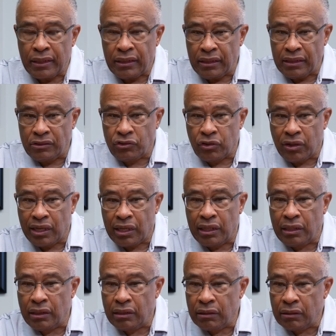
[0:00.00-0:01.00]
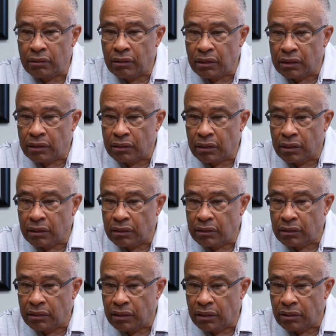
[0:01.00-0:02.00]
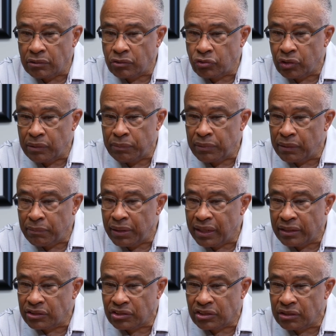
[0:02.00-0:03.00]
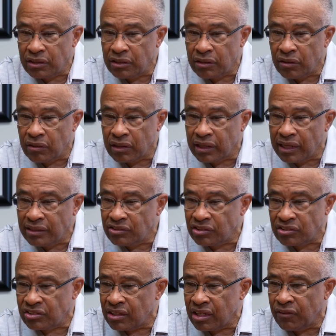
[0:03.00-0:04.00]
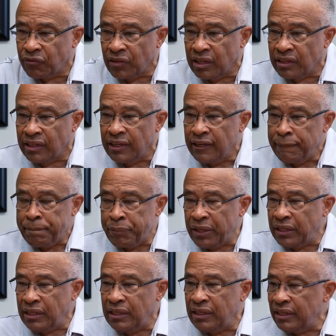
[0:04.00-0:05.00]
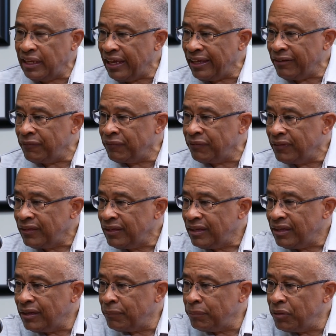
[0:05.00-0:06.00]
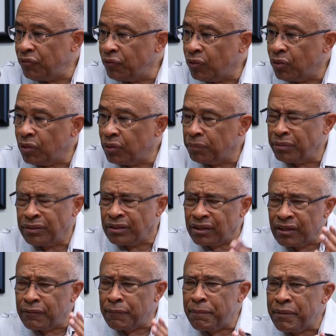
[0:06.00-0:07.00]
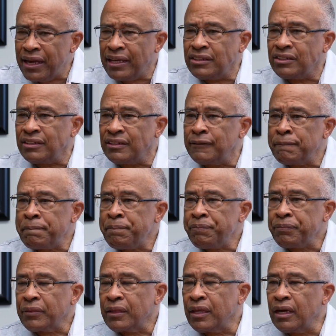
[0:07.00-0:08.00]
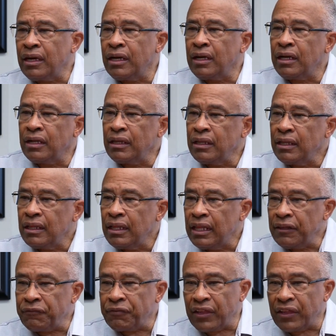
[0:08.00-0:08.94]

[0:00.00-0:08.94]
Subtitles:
They try to treatment medicine and all kinds of stuff that they didn't have before. But you can imagine if